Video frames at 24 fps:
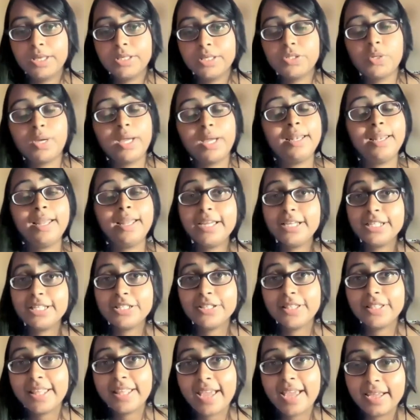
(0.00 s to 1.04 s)
So I'd like
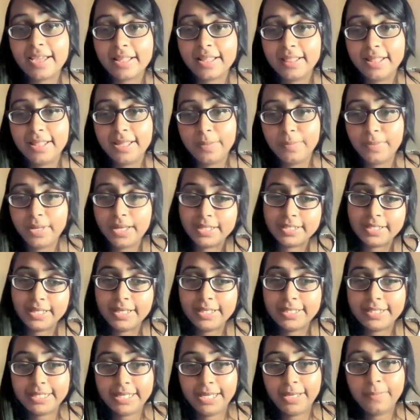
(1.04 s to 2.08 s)
to thank the amazing
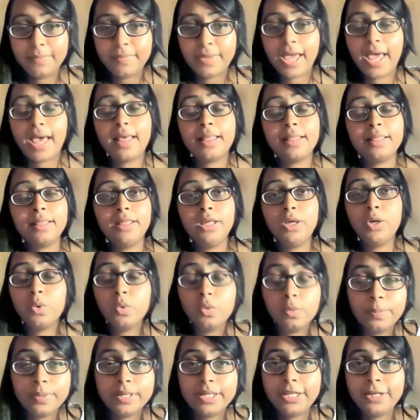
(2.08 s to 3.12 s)
team at the
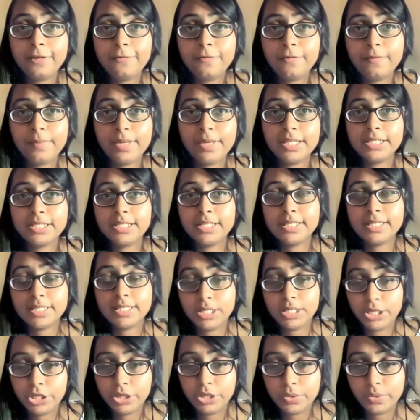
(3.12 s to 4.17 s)
Open Information
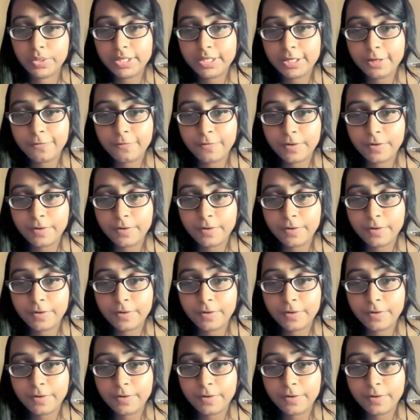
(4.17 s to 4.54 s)
Security